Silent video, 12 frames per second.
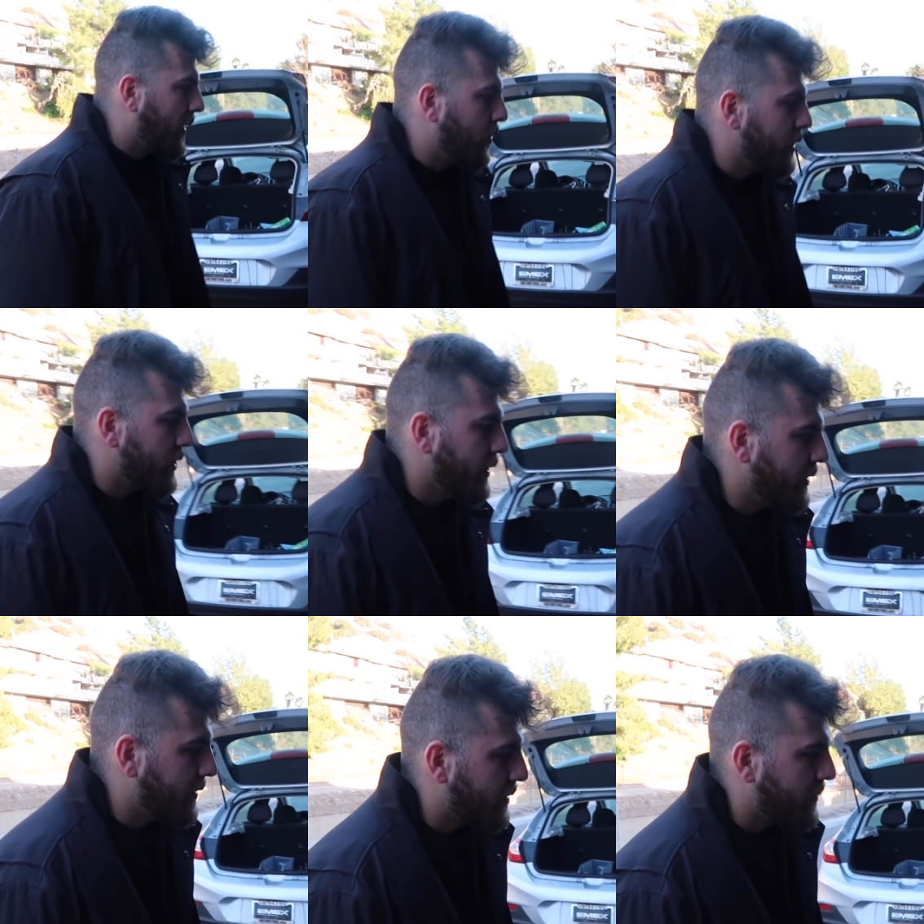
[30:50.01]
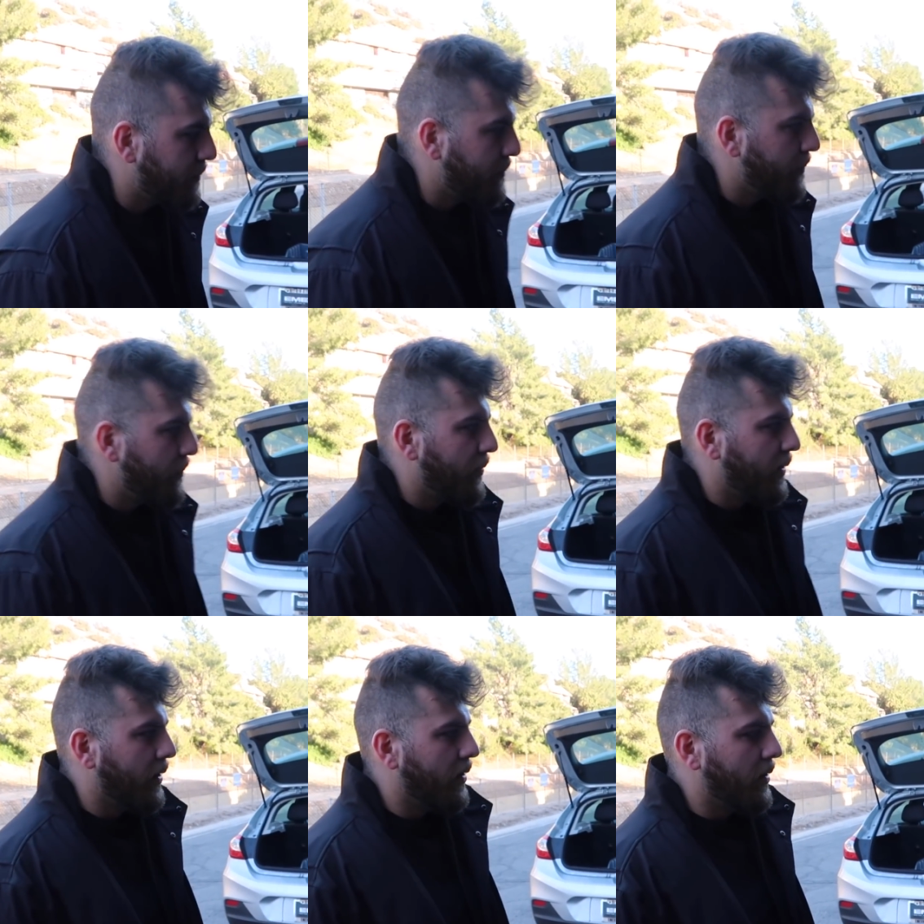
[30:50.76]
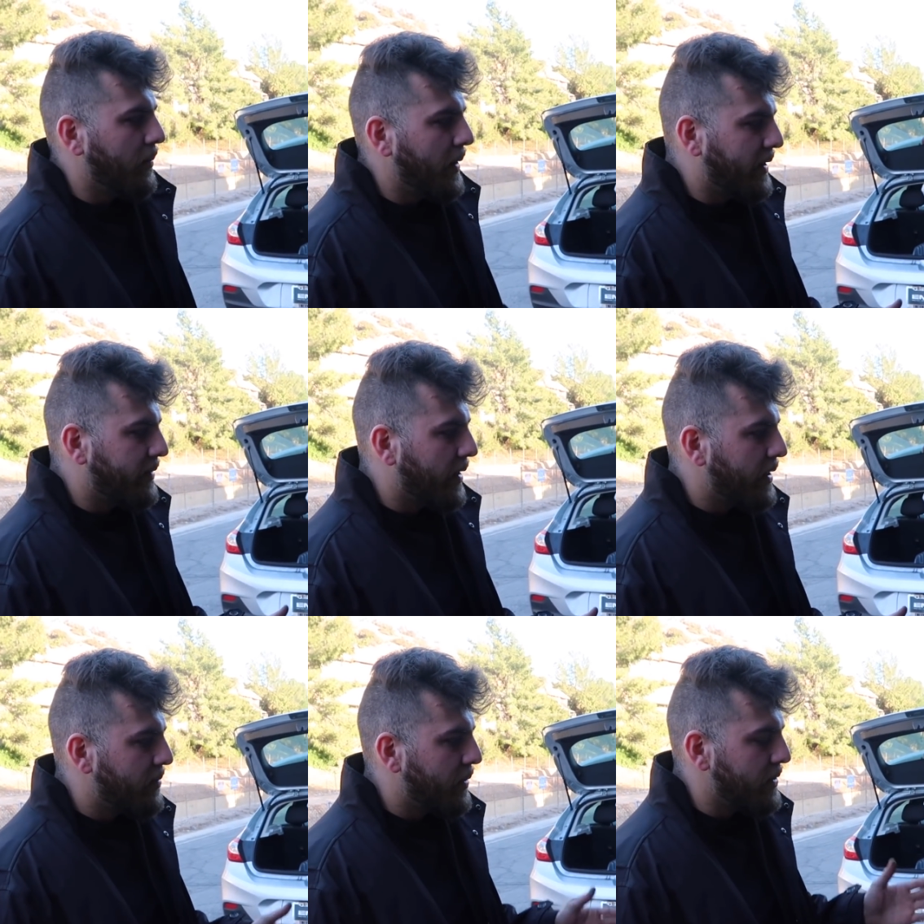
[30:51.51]
Which is, you know, it makes
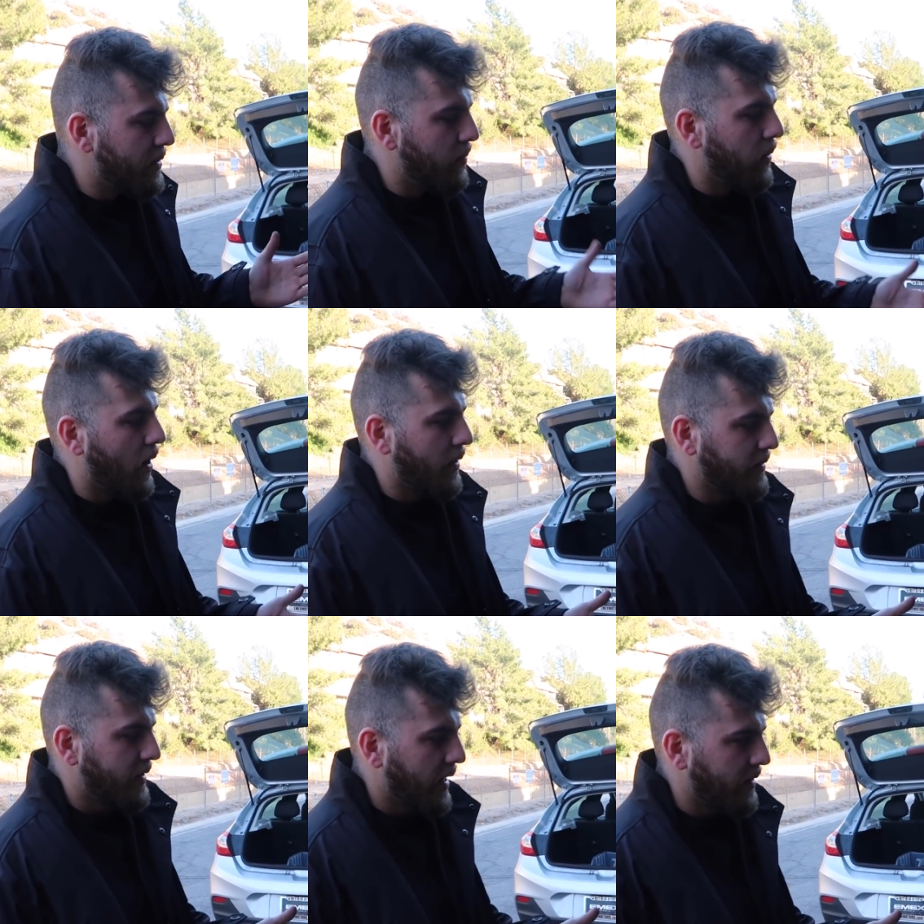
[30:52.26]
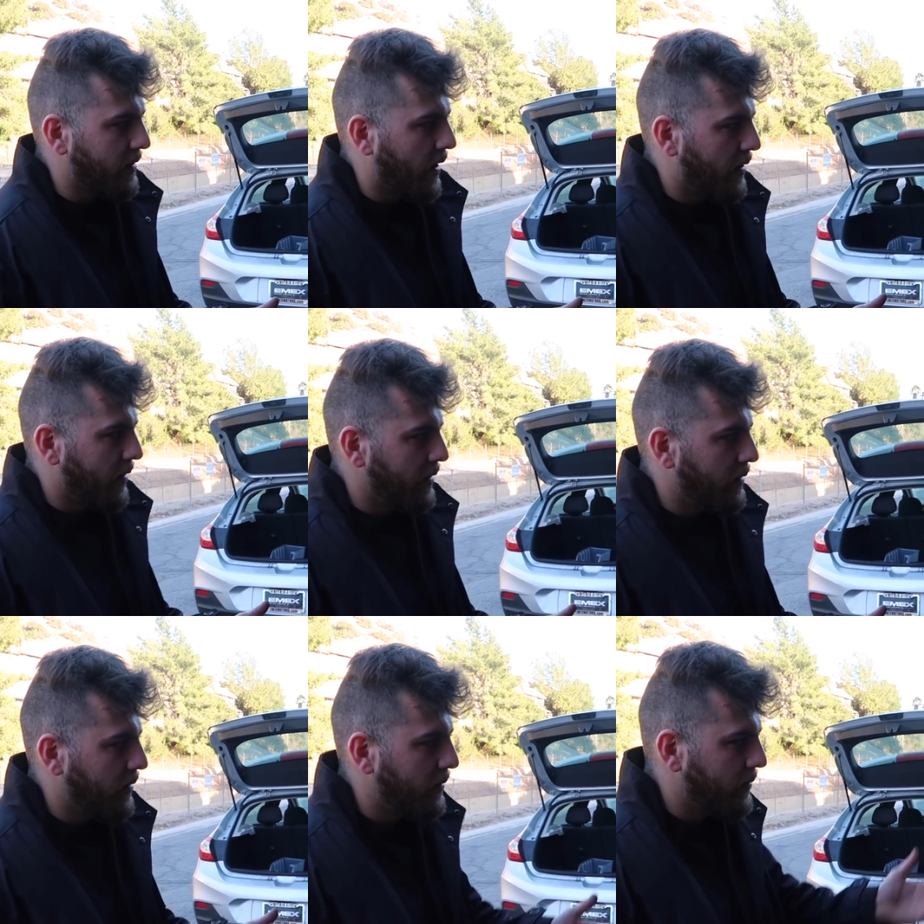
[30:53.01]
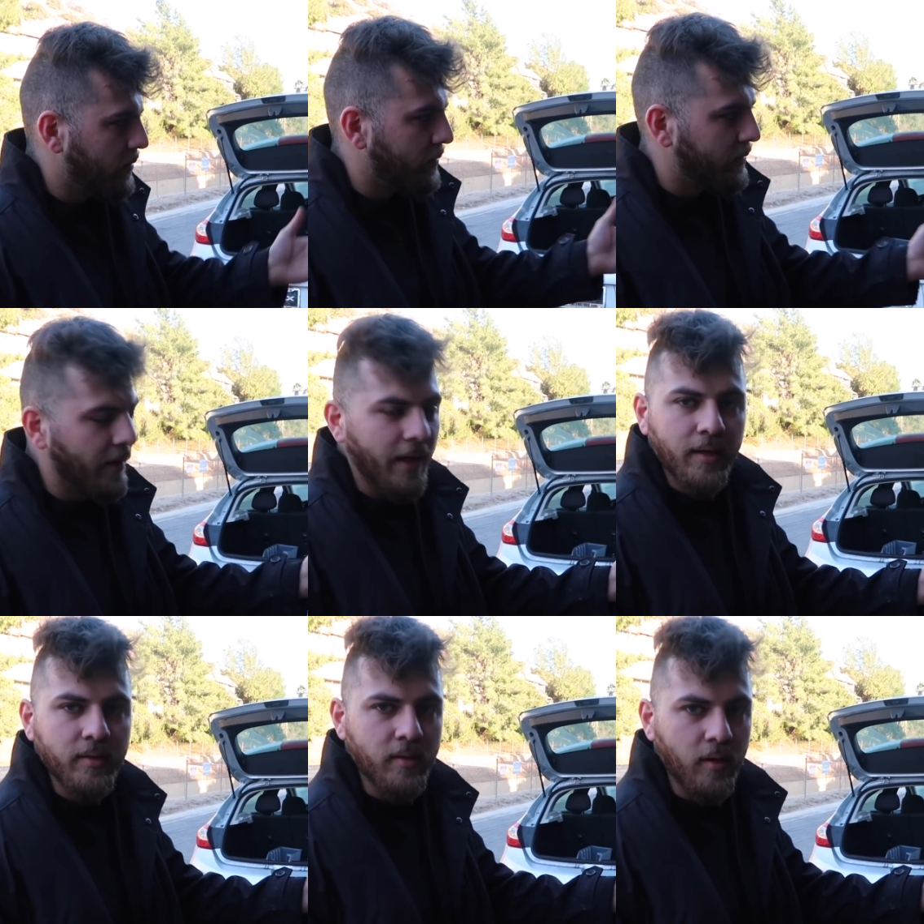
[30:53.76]
sense because the block is cast iron, the
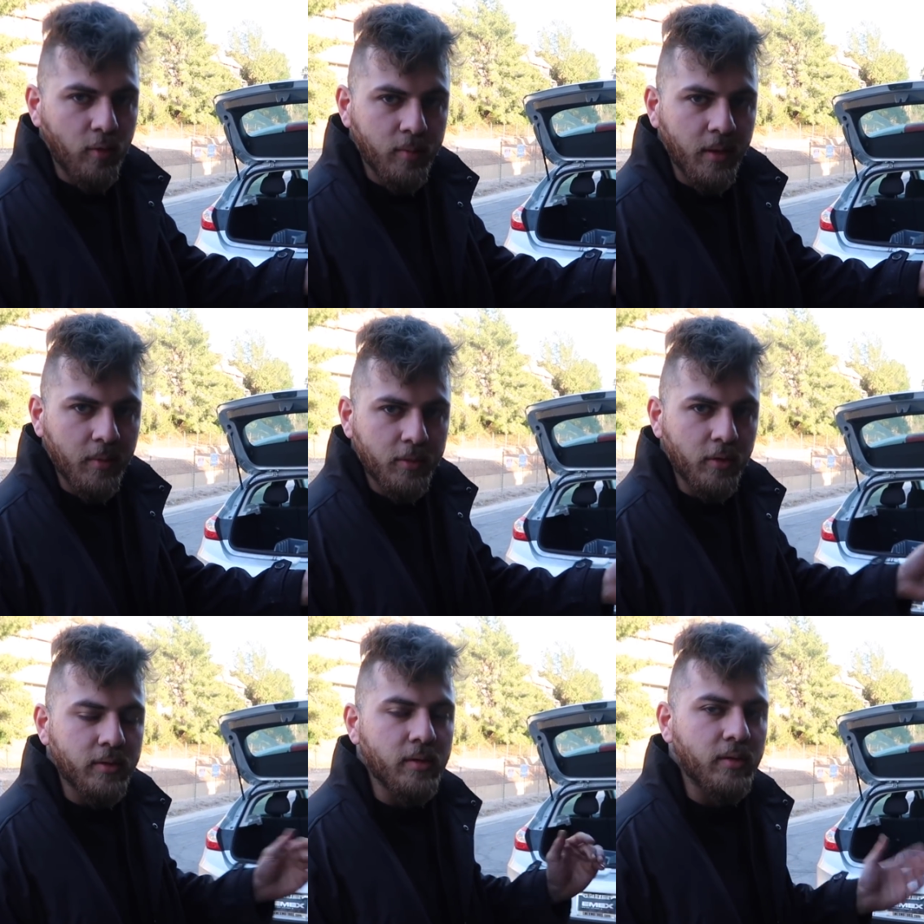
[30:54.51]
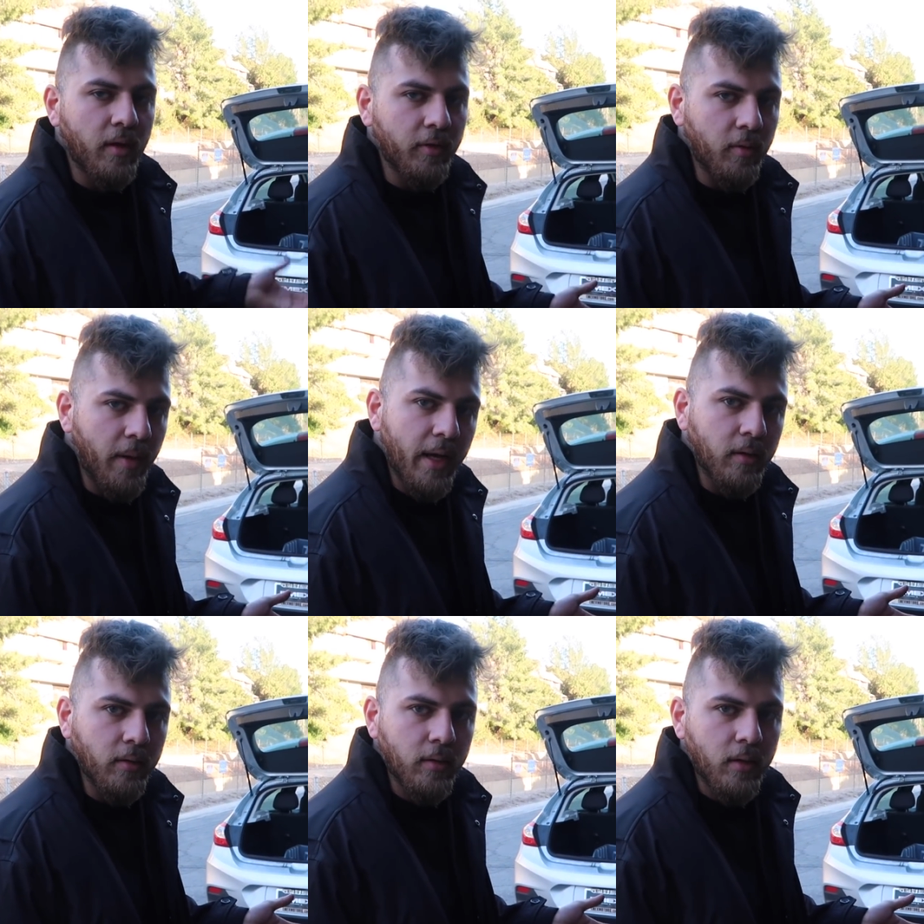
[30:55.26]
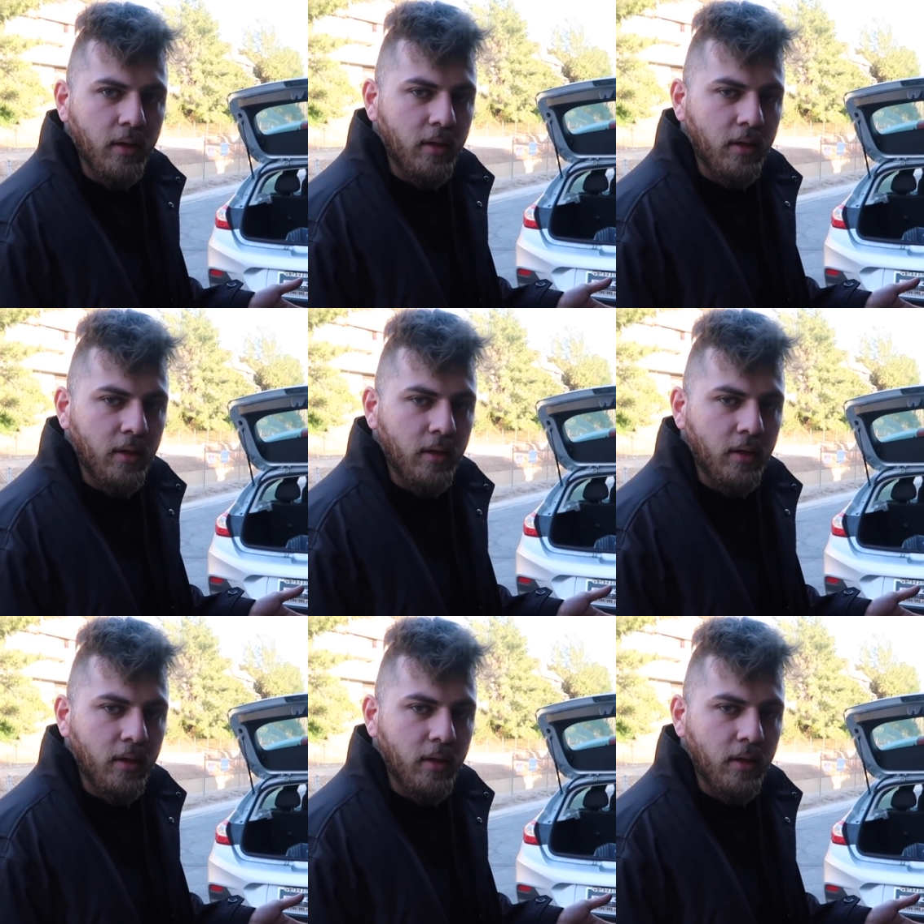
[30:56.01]
head is aluminum, so it's a softer metal.